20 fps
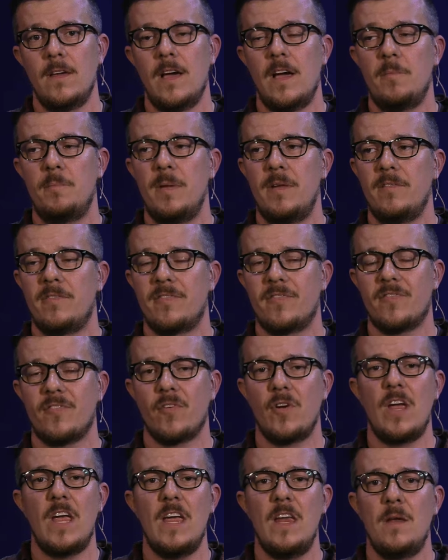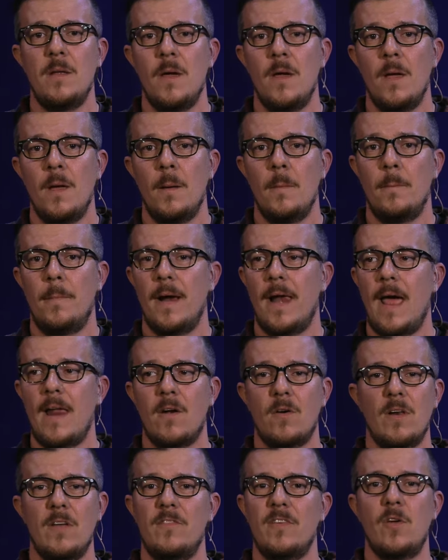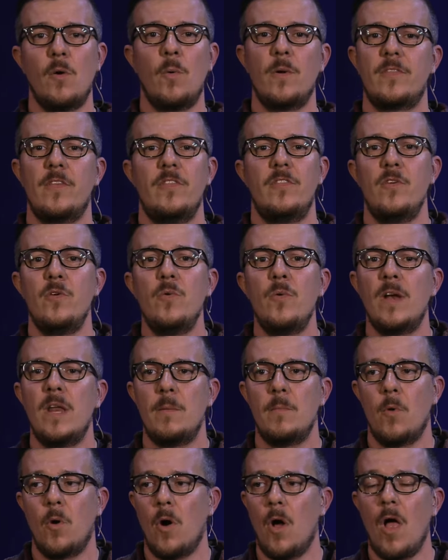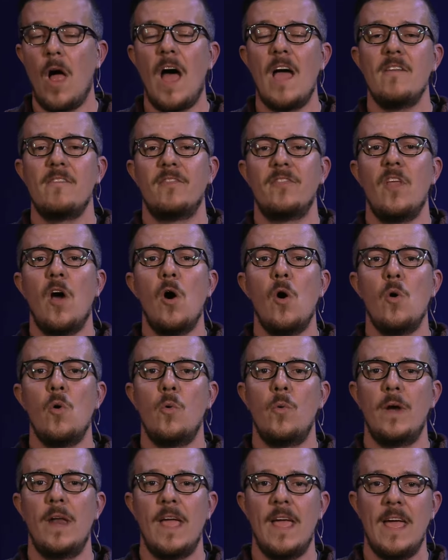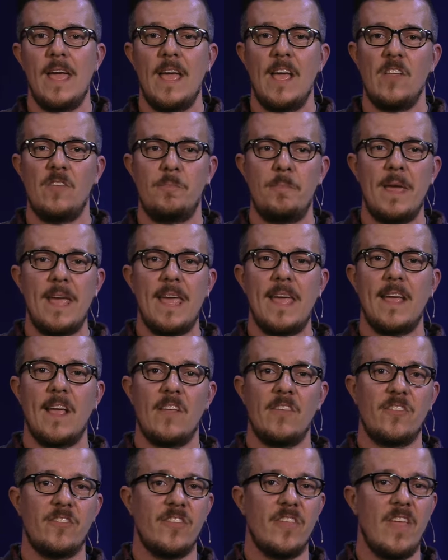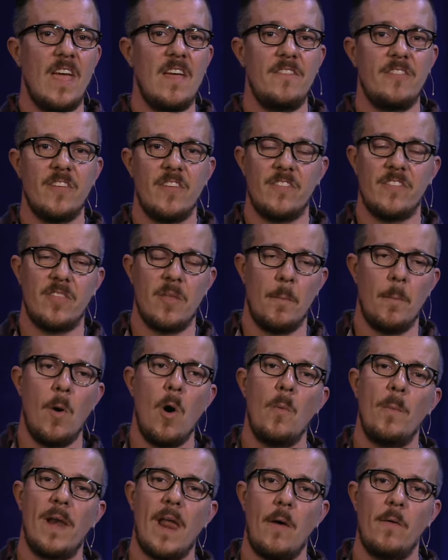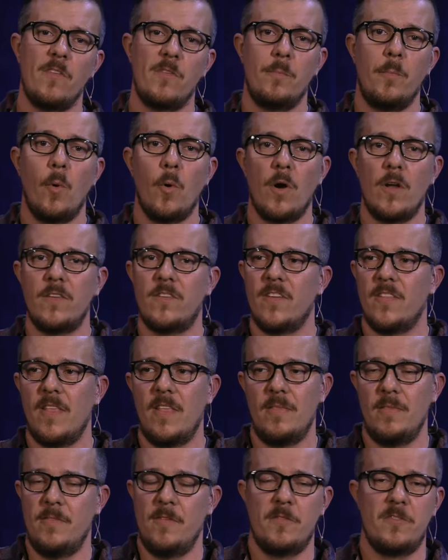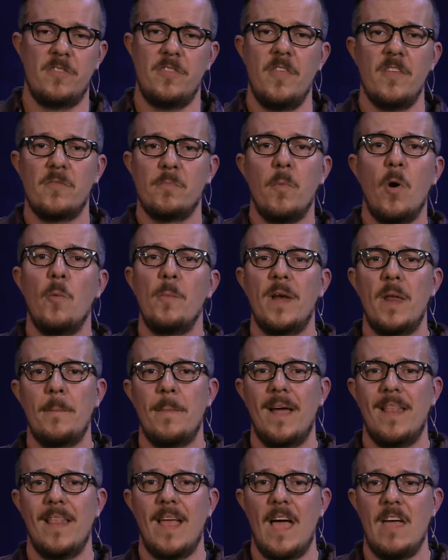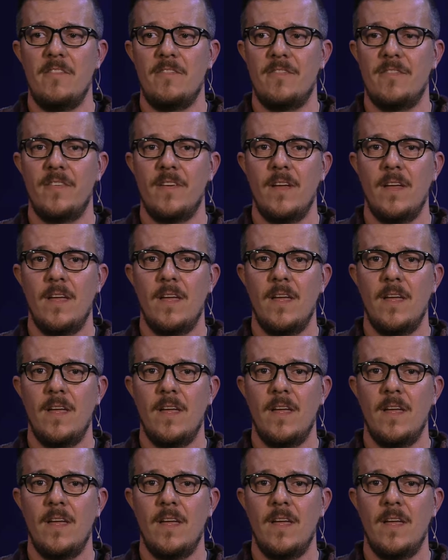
I've been freed, but I don't even know what to do anymore. All I've known is being a slave since the moment I was born to the, this, this moment in my life.